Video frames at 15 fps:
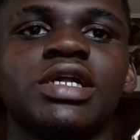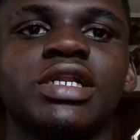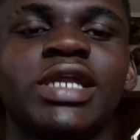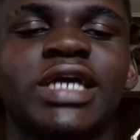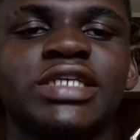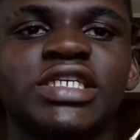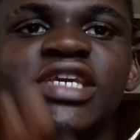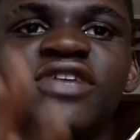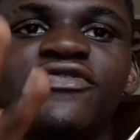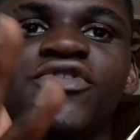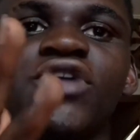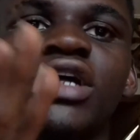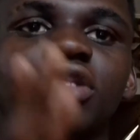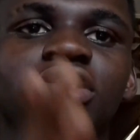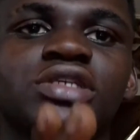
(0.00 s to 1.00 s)
that if you
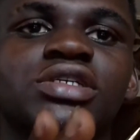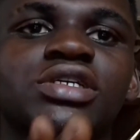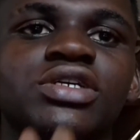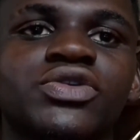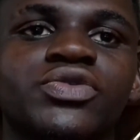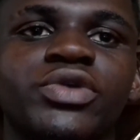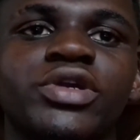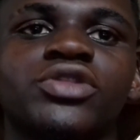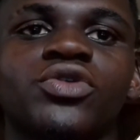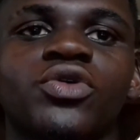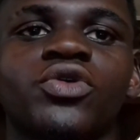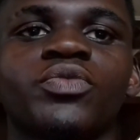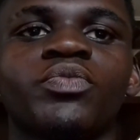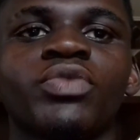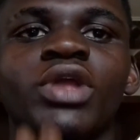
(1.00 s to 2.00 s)
are a certificate
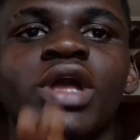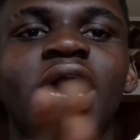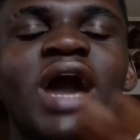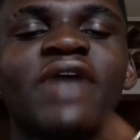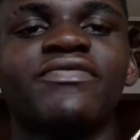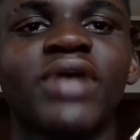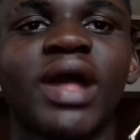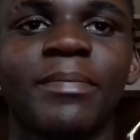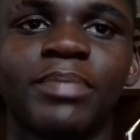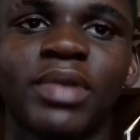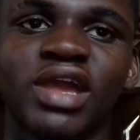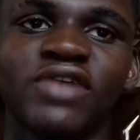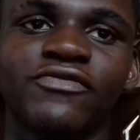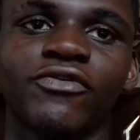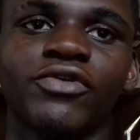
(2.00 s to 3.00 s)
creator, after
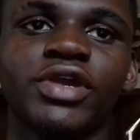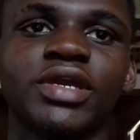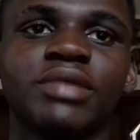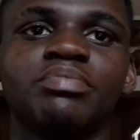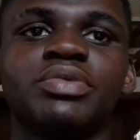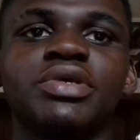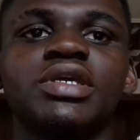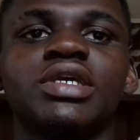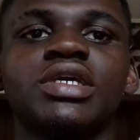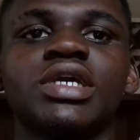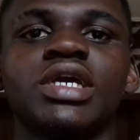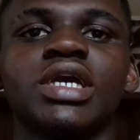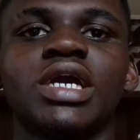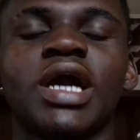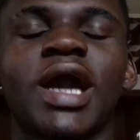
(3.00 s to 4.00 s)
applying for AMP
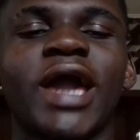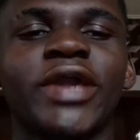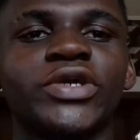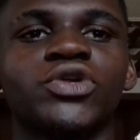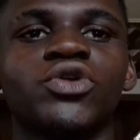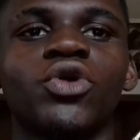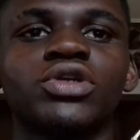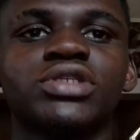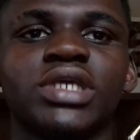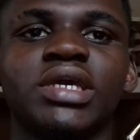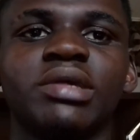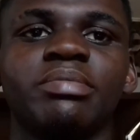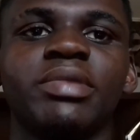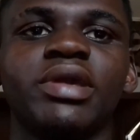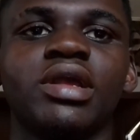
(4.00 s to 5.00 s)
and you got
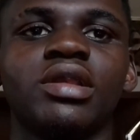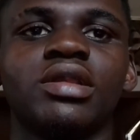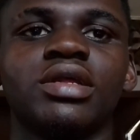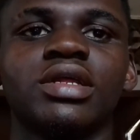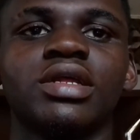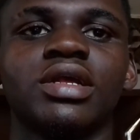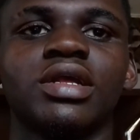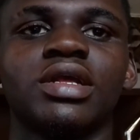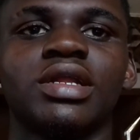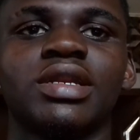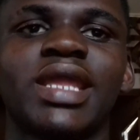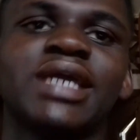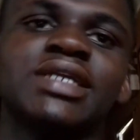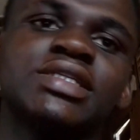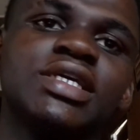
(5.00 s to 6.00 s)
a mail
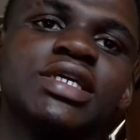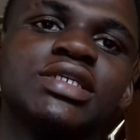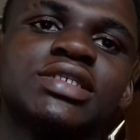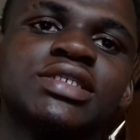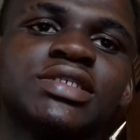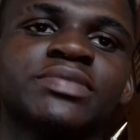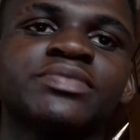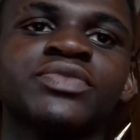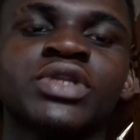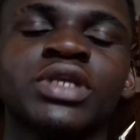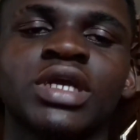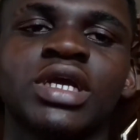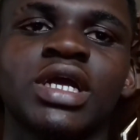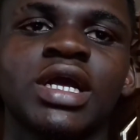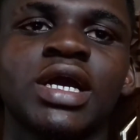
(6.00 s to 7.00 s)
like this
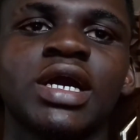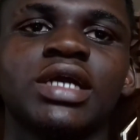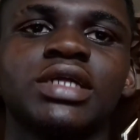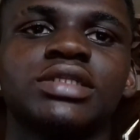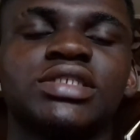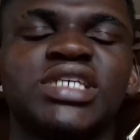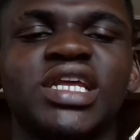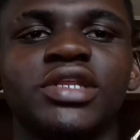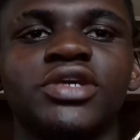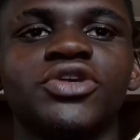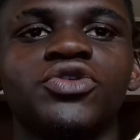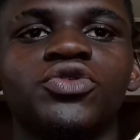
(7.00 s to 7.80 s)
telling